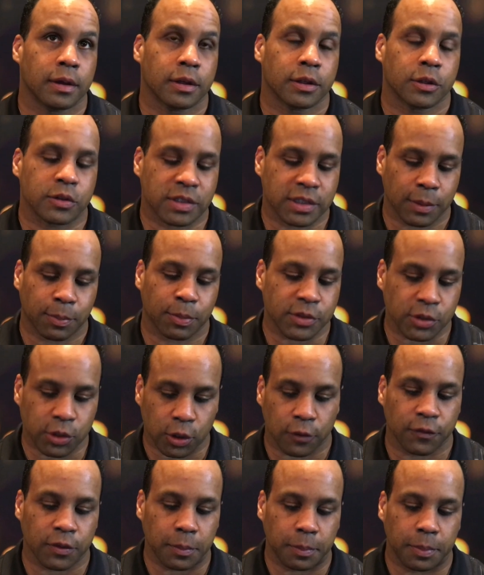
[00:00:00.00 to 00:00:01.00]
to
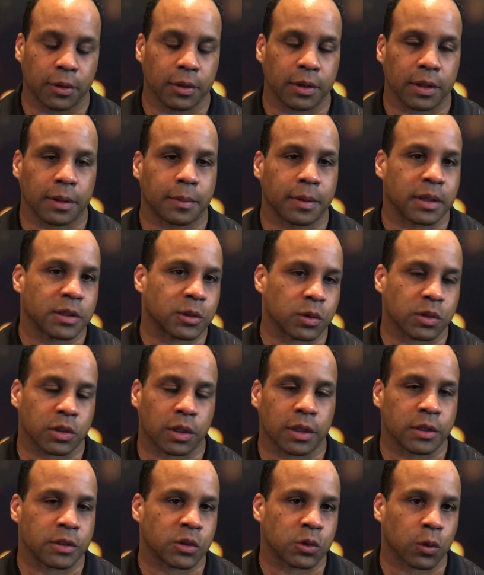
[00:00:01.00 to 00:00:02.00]
preserve the building because it was on
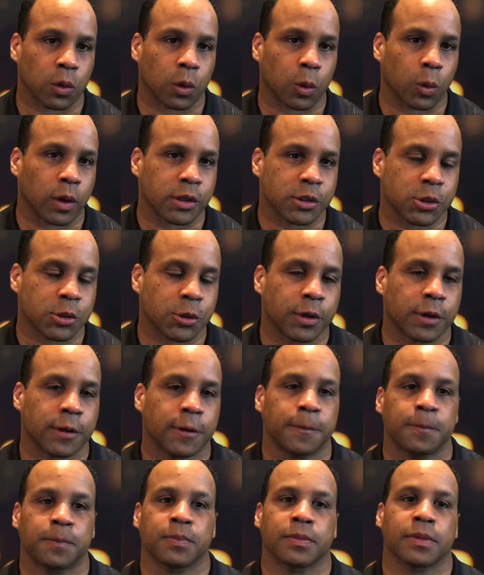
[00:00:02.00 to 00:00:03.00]
the historical registry,
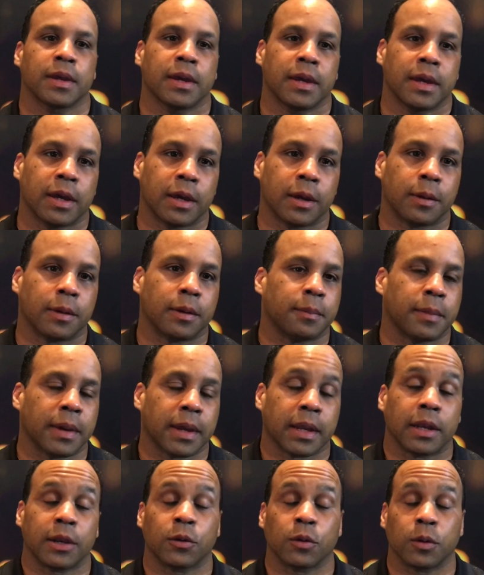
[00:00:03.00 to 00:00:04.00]
and make
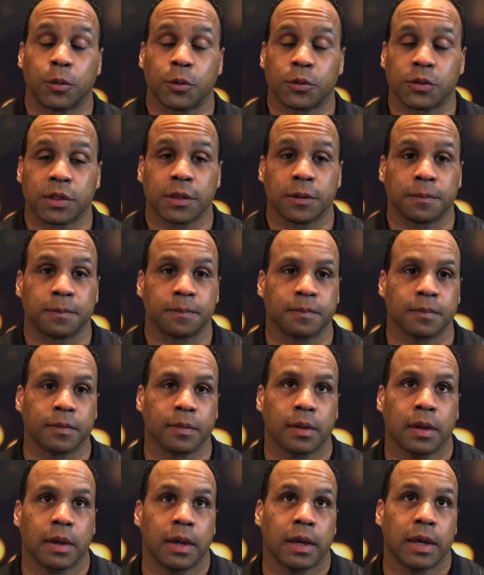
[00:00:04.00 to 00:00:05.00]
it into a museum.
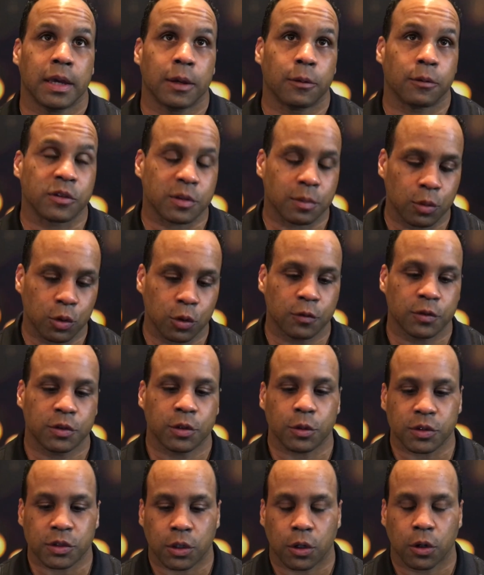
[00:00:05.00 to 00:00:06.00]
It was moved to its